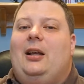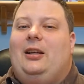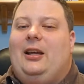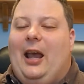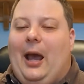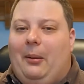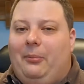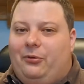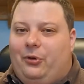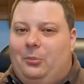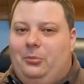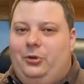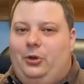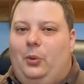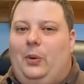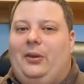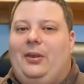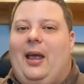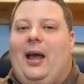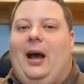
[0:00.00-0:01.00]
kept from
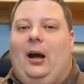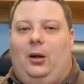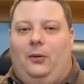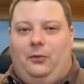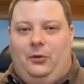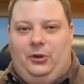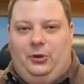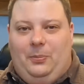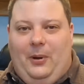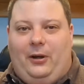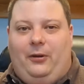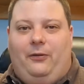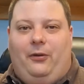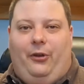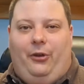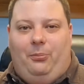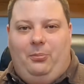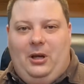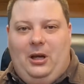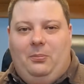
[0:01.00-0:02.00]
doing that out of respect for
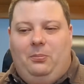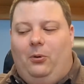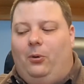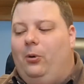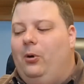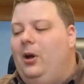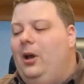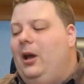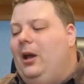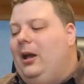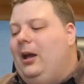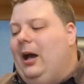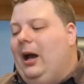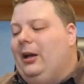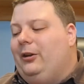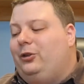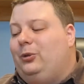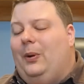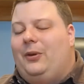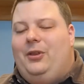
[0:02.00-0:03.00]
other people.
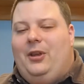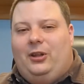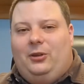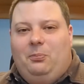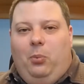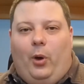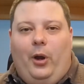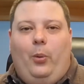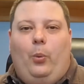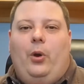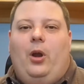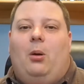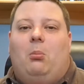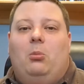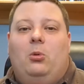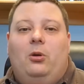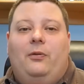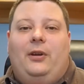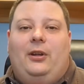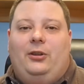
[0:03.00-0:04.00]
So at this point, we are
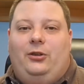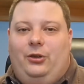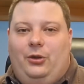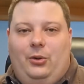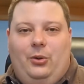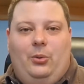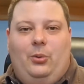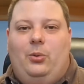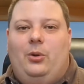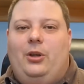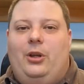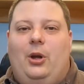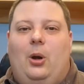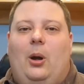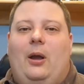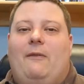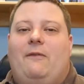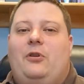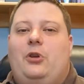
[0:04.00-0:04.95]
moving to, you know, if